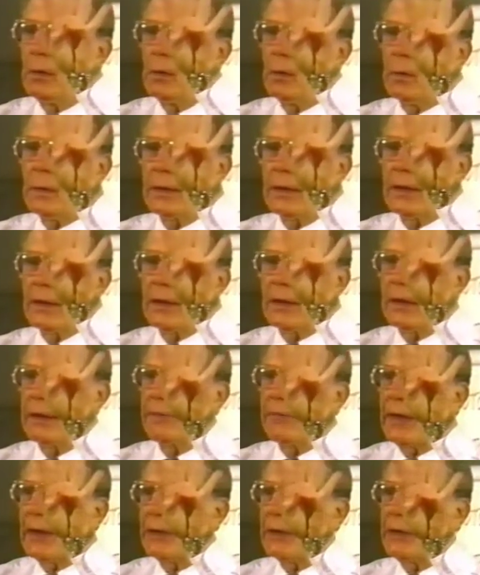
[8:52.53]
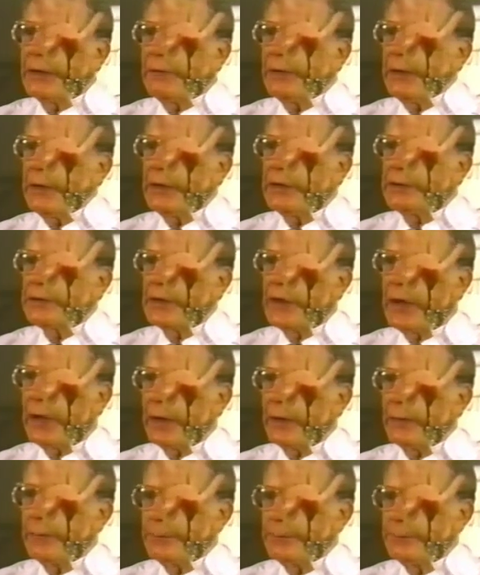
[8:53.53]
What kind of activity is
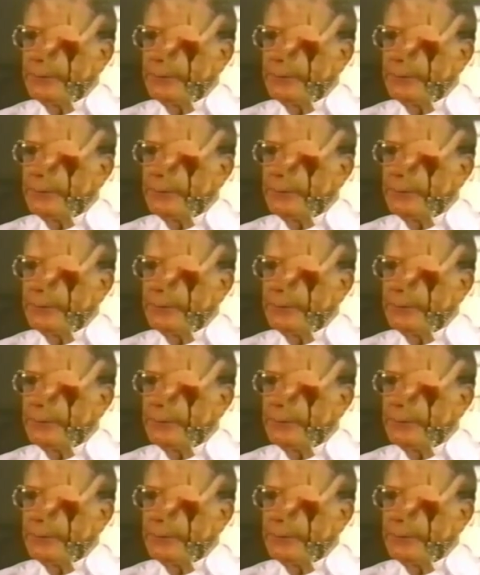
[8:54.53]
that?